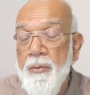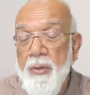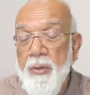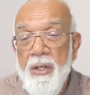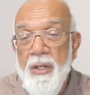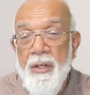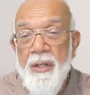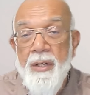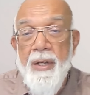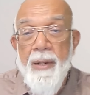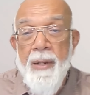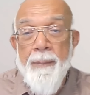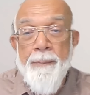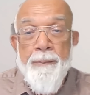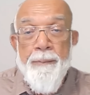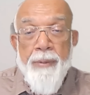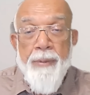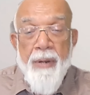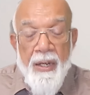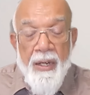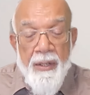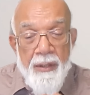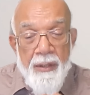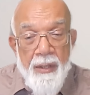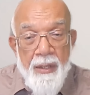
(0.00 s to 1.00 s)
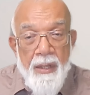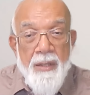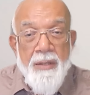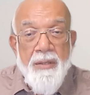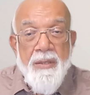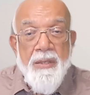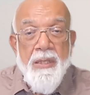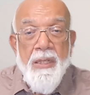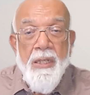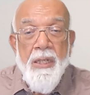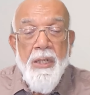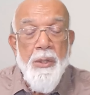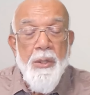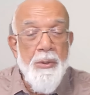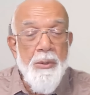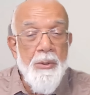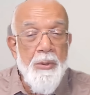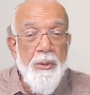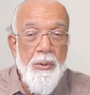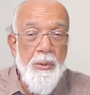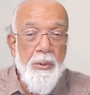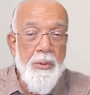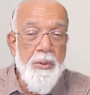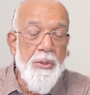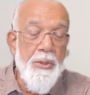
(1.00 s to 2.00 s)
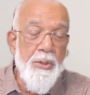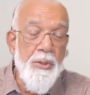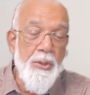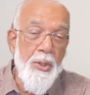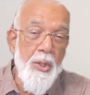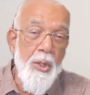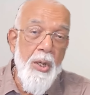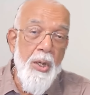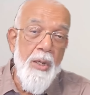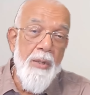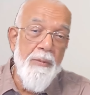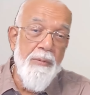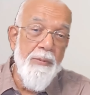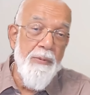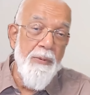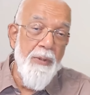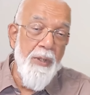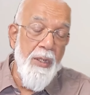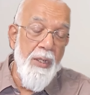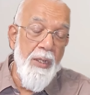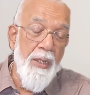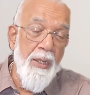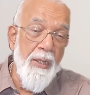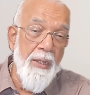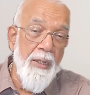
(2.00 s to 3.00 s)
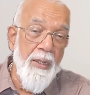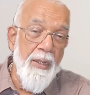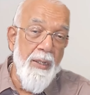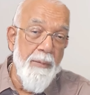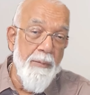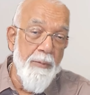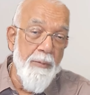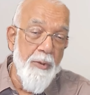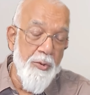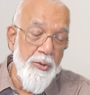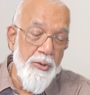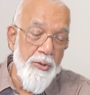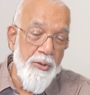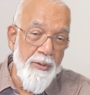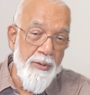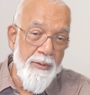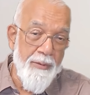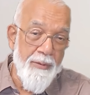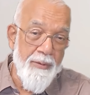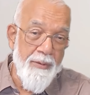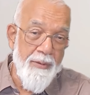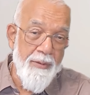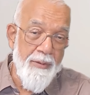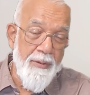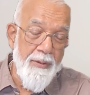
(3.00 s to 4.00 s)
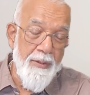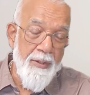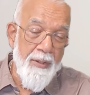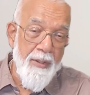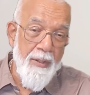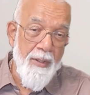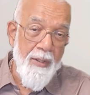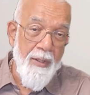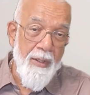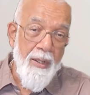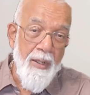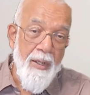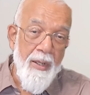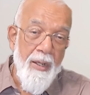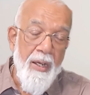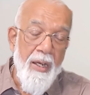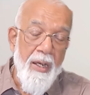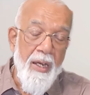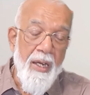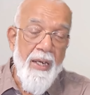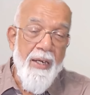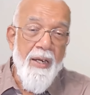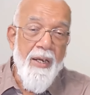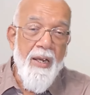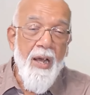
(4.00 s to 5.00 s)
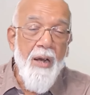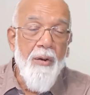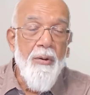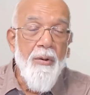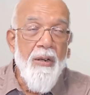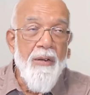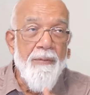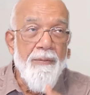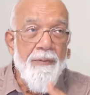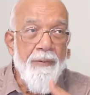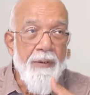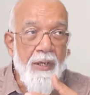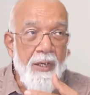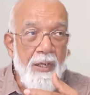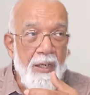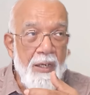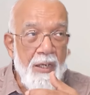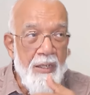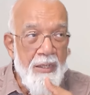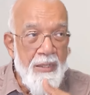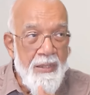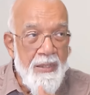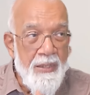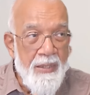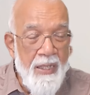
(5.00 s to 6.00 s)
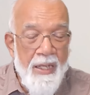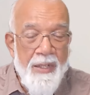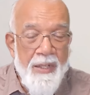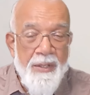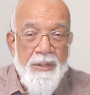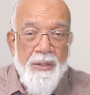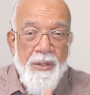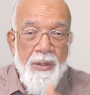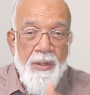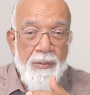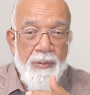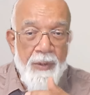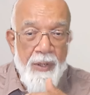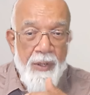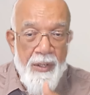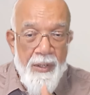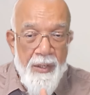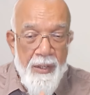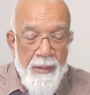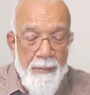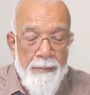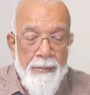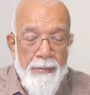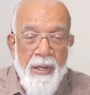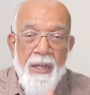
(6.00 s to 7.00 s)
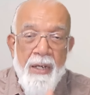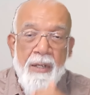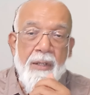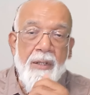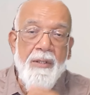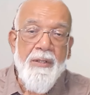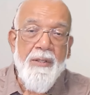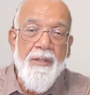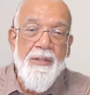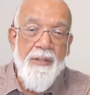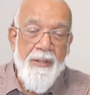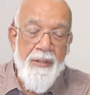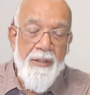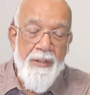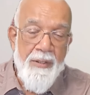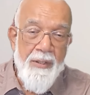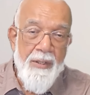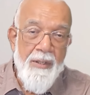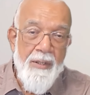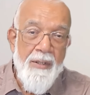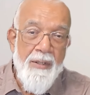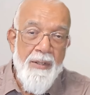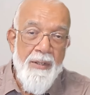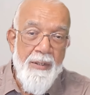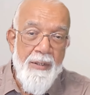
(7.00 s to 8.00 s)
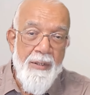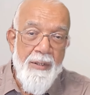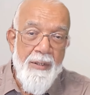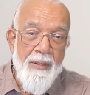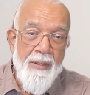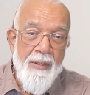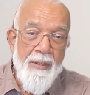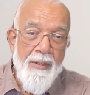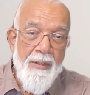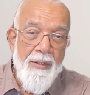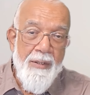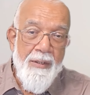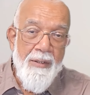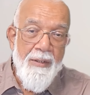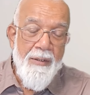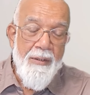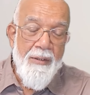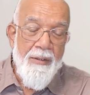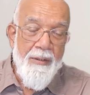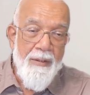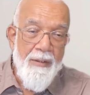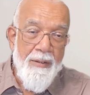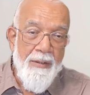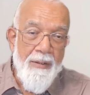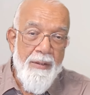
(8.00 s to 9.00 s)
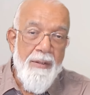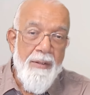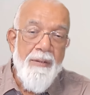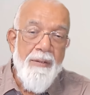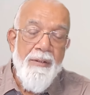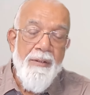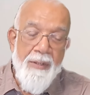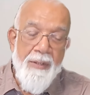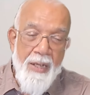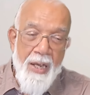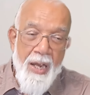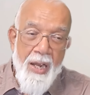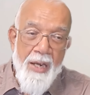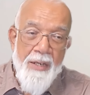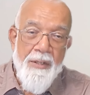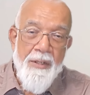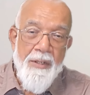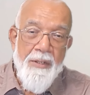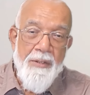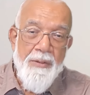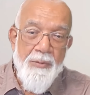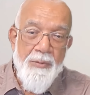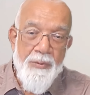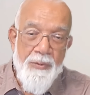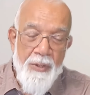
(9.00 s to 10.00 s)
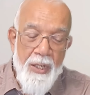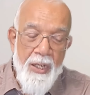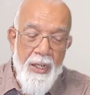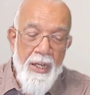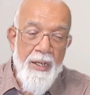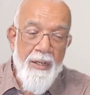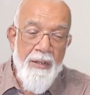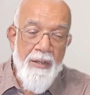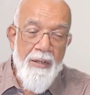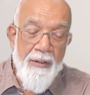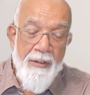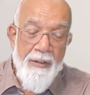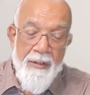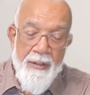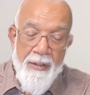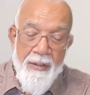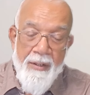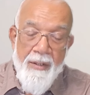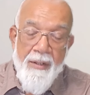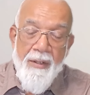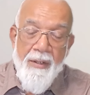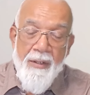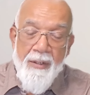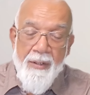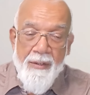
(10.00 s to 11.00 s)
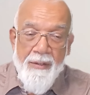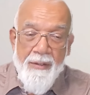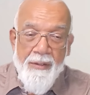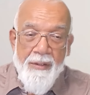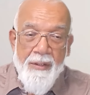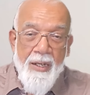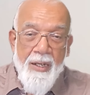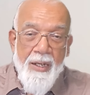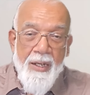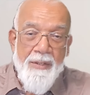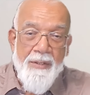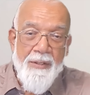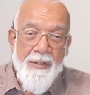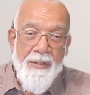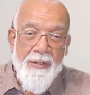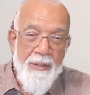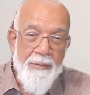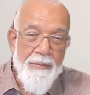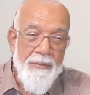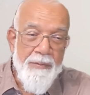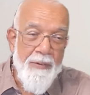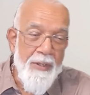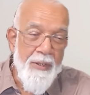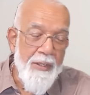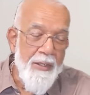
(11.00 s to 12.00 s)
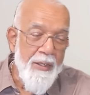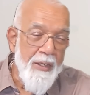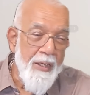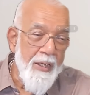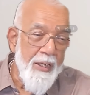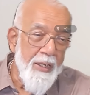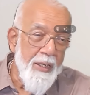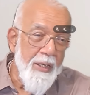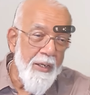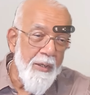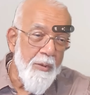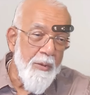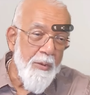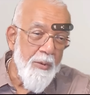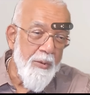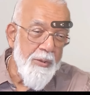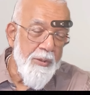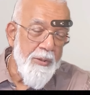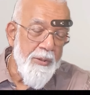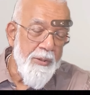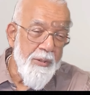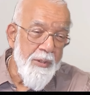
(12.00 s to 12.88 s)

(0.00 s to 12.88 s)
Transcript: word dependency on those thought, feeling, and emotions. And now I feel a sense of independence. Yes. That is very good. That's definitely a good